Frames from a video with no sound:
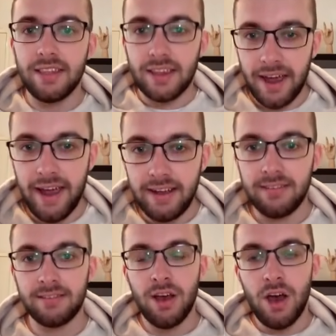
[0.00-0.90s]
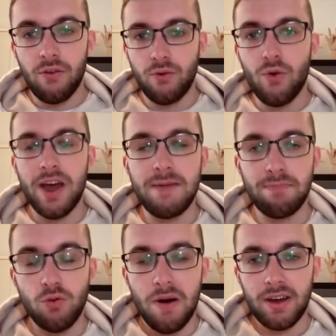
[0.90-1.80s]
the case for a
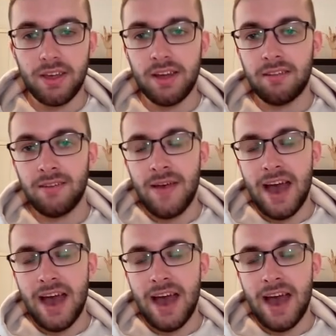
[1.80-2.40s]
bull market,